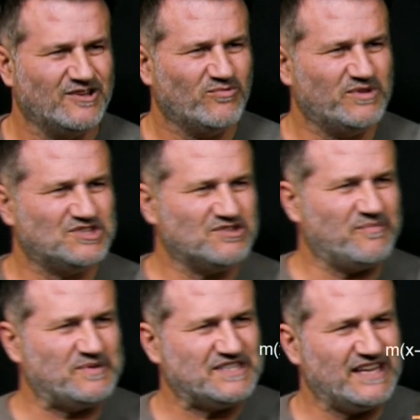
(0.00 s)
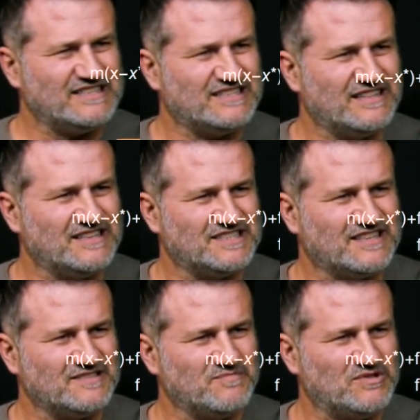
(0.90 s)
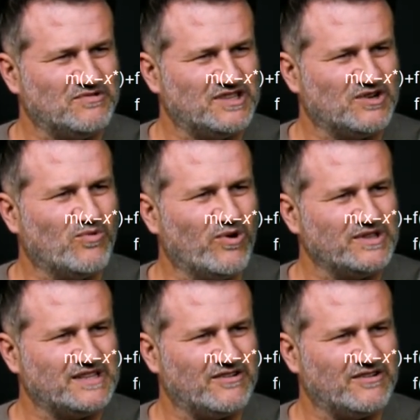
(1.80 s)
which represents the distance between the quote